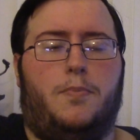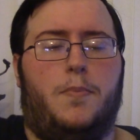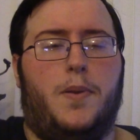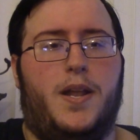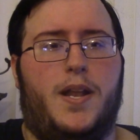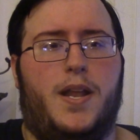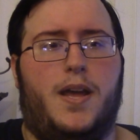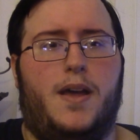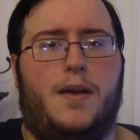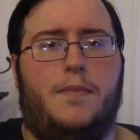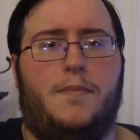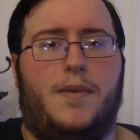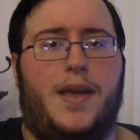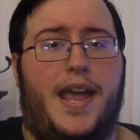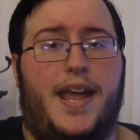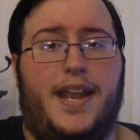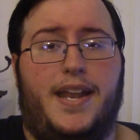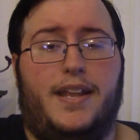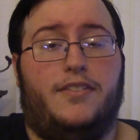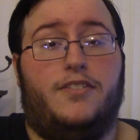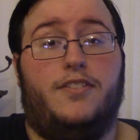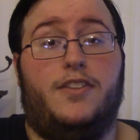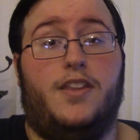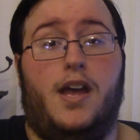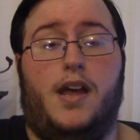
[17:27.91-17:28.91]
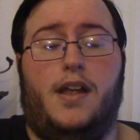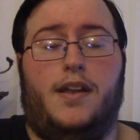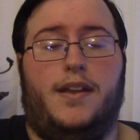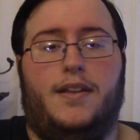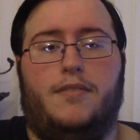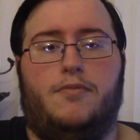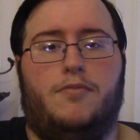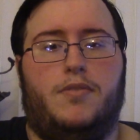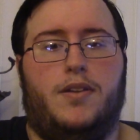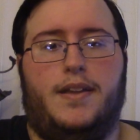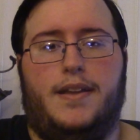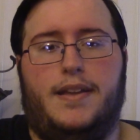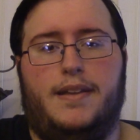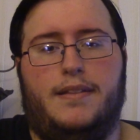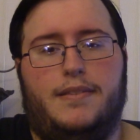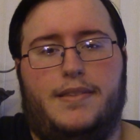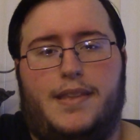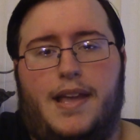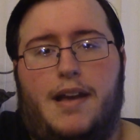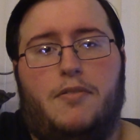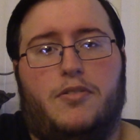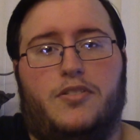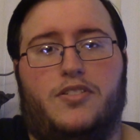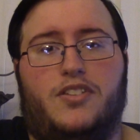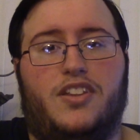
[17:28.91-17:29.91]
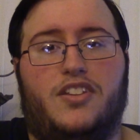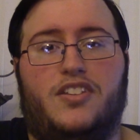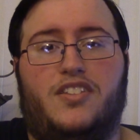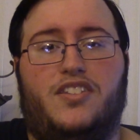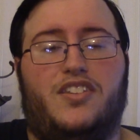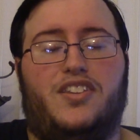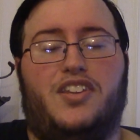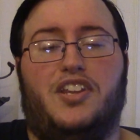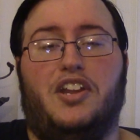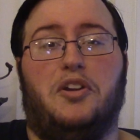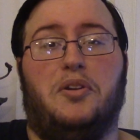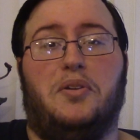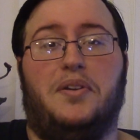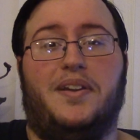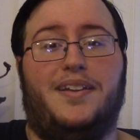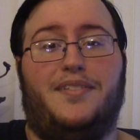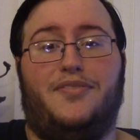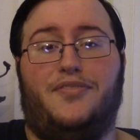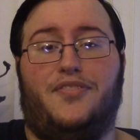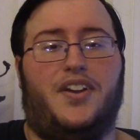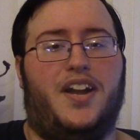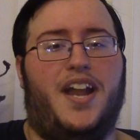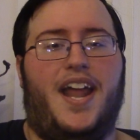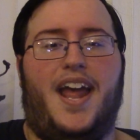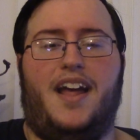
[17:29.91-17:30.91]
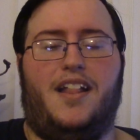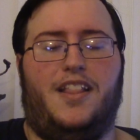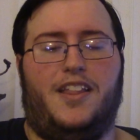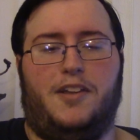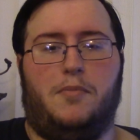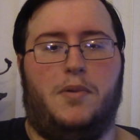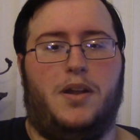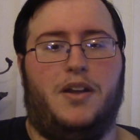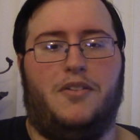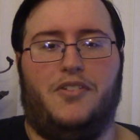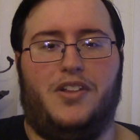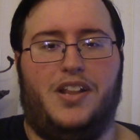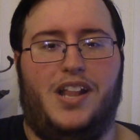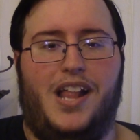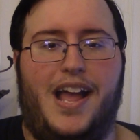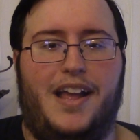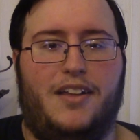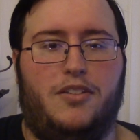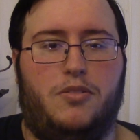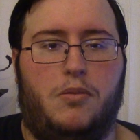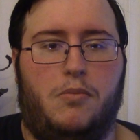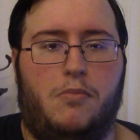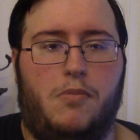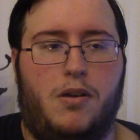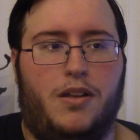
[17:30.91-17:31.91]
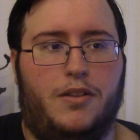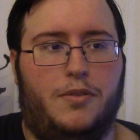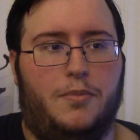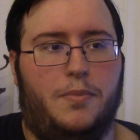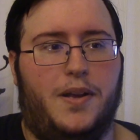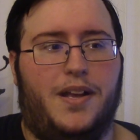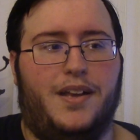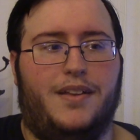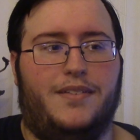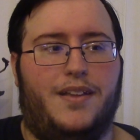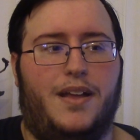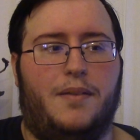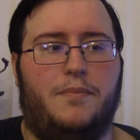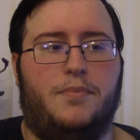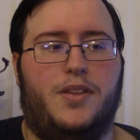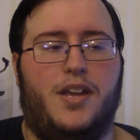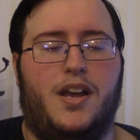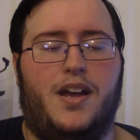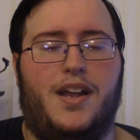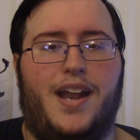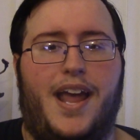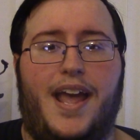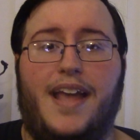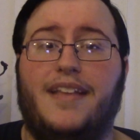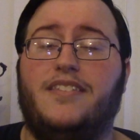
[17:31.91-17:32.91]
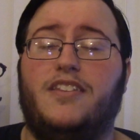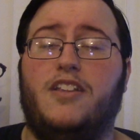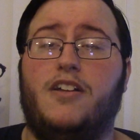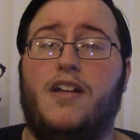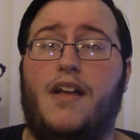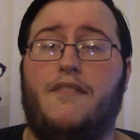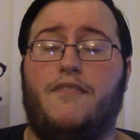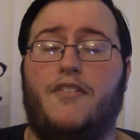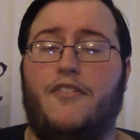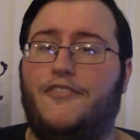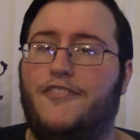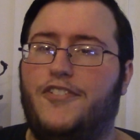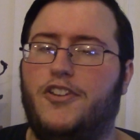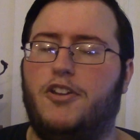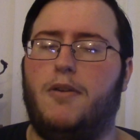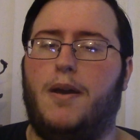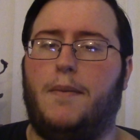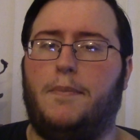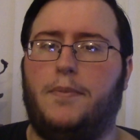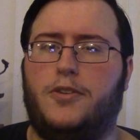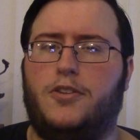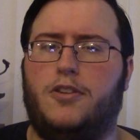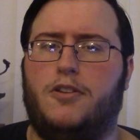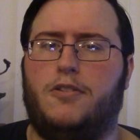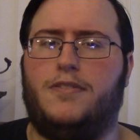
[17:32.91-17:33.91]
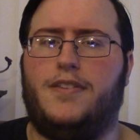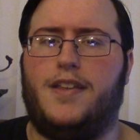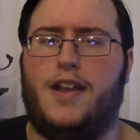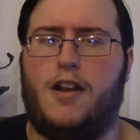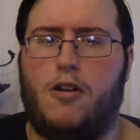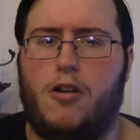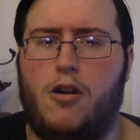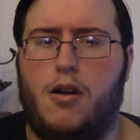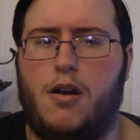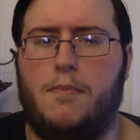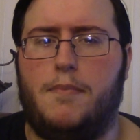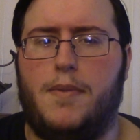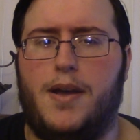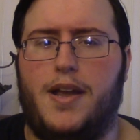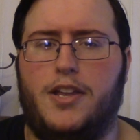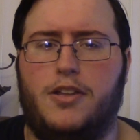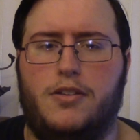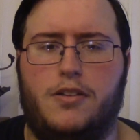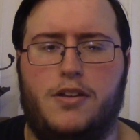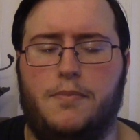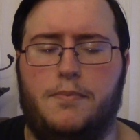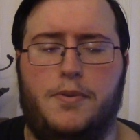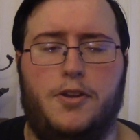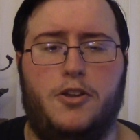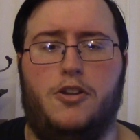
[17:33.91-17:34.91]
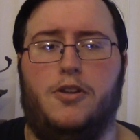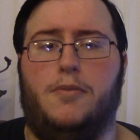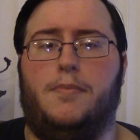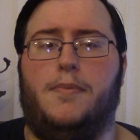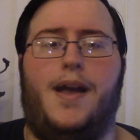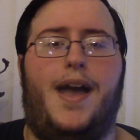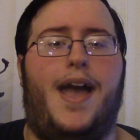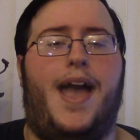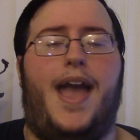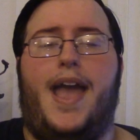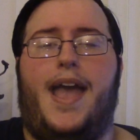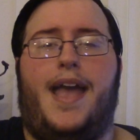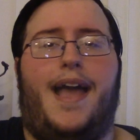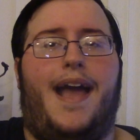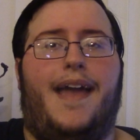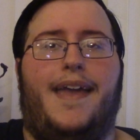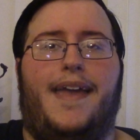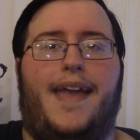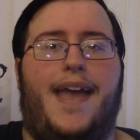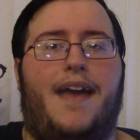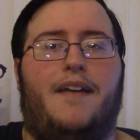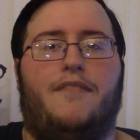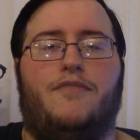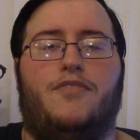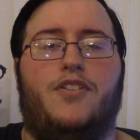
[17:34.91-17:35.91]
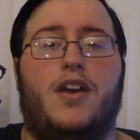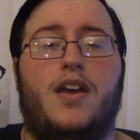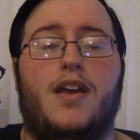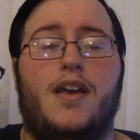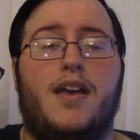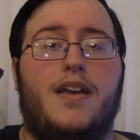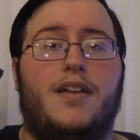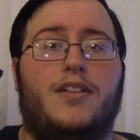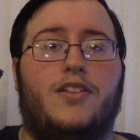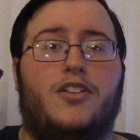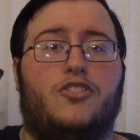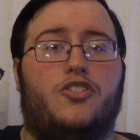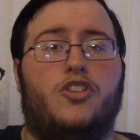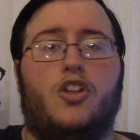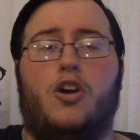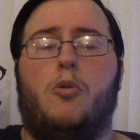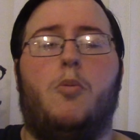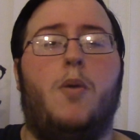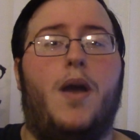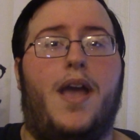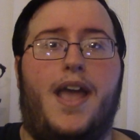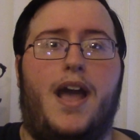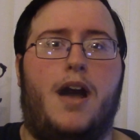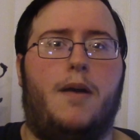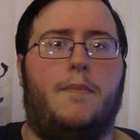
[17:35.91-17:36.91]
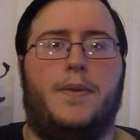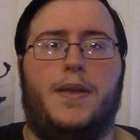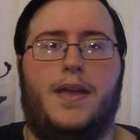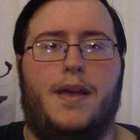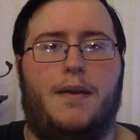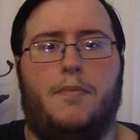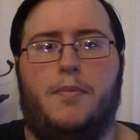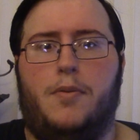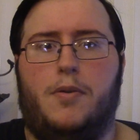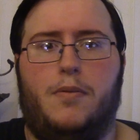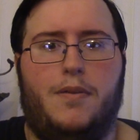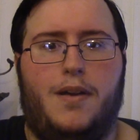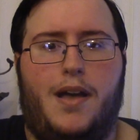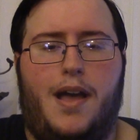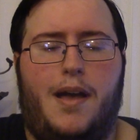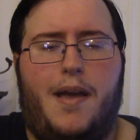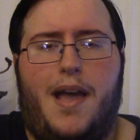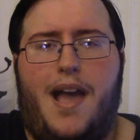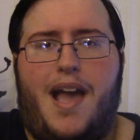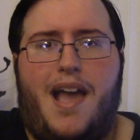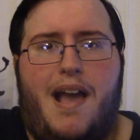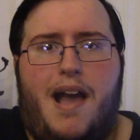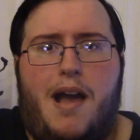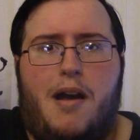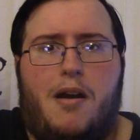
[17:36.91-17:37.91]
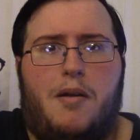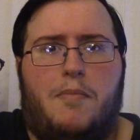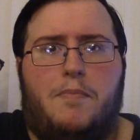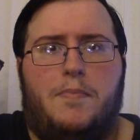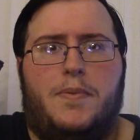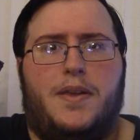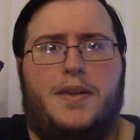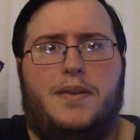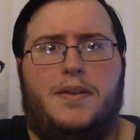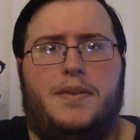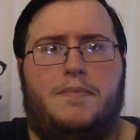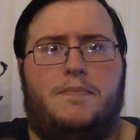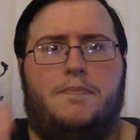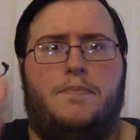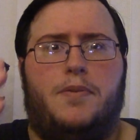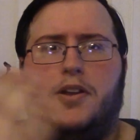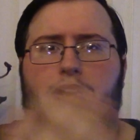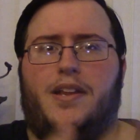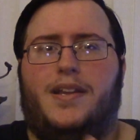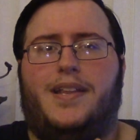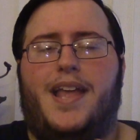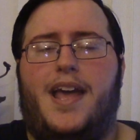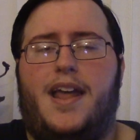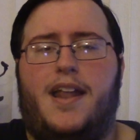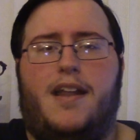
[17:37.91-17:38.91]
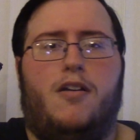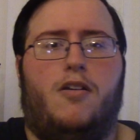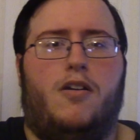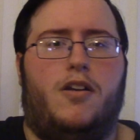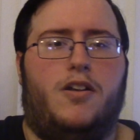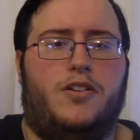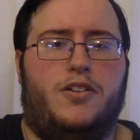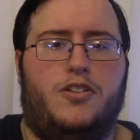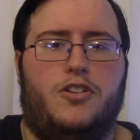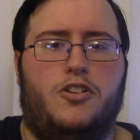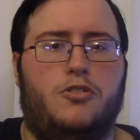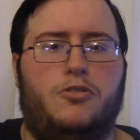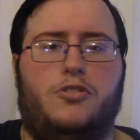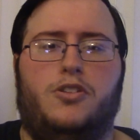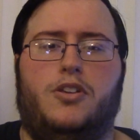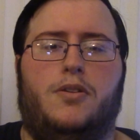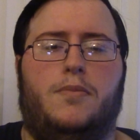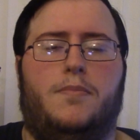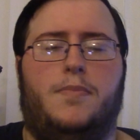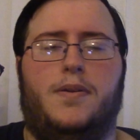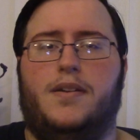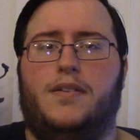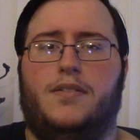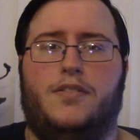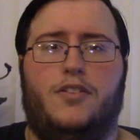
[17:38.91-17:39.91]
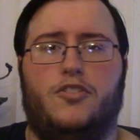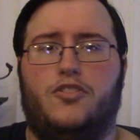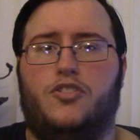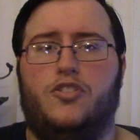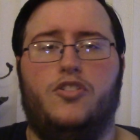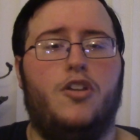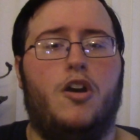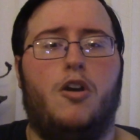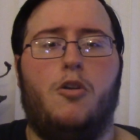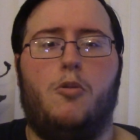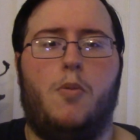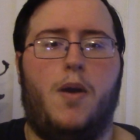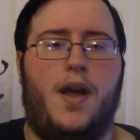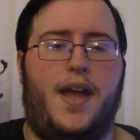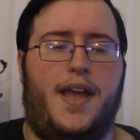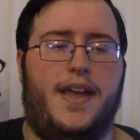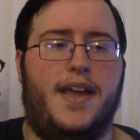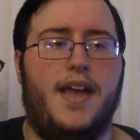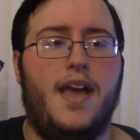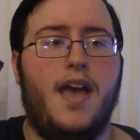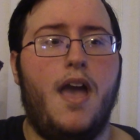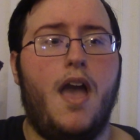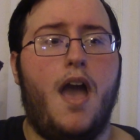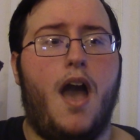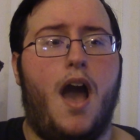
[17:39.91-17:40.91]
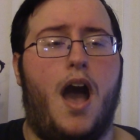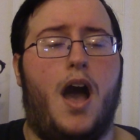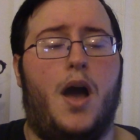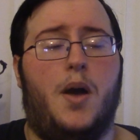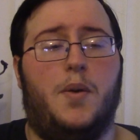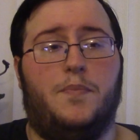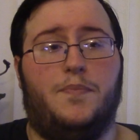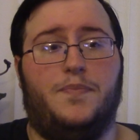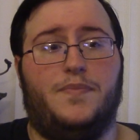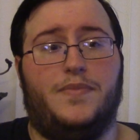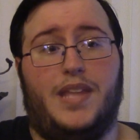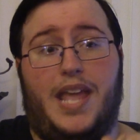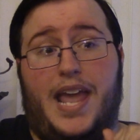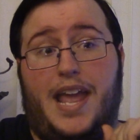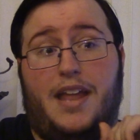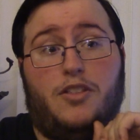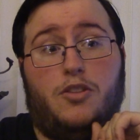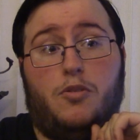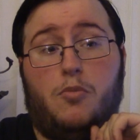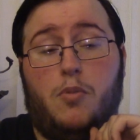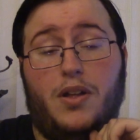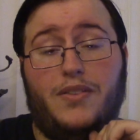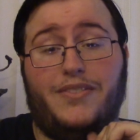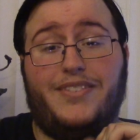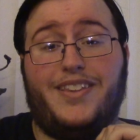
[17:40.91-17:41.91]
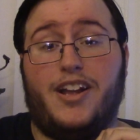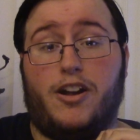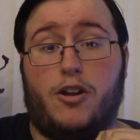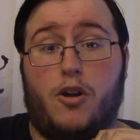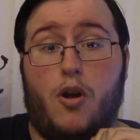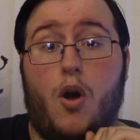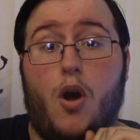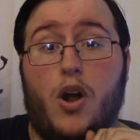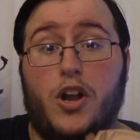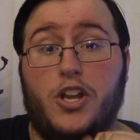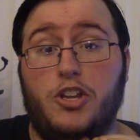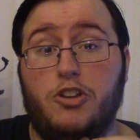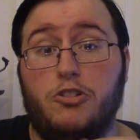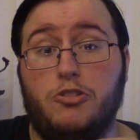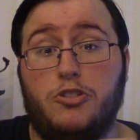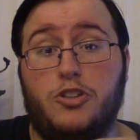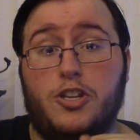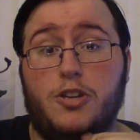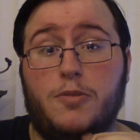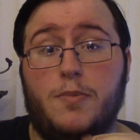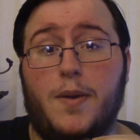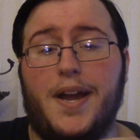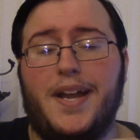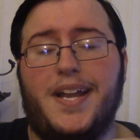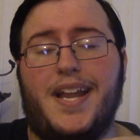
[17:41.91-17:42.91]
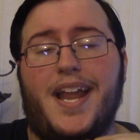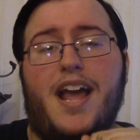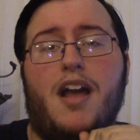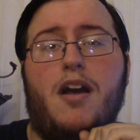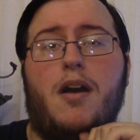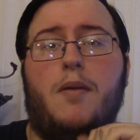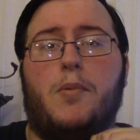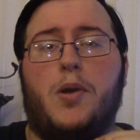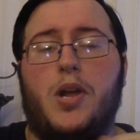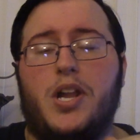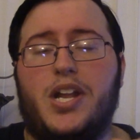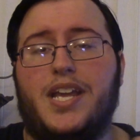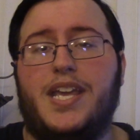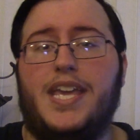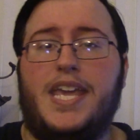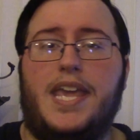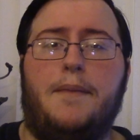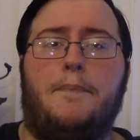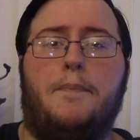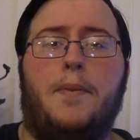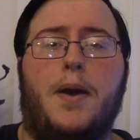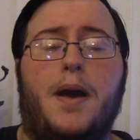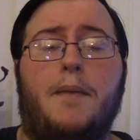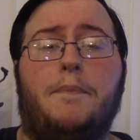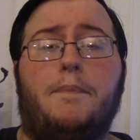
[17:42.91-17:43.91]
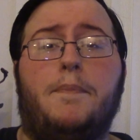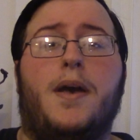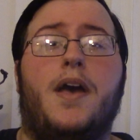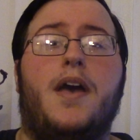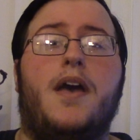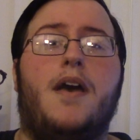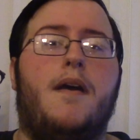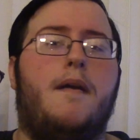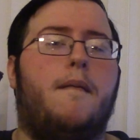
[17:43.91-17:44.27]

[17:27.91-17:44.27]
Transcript: But um, and it's done. It really that was the series finale, whatever the last one was, because I'm done. I still have a few episodes that are on my computer, but I, I have. There's no way I'll be able. I, I will be putting that on YouTube. There's no way. Um, and the ones that are on YouTube right now, I'm gonna keep up.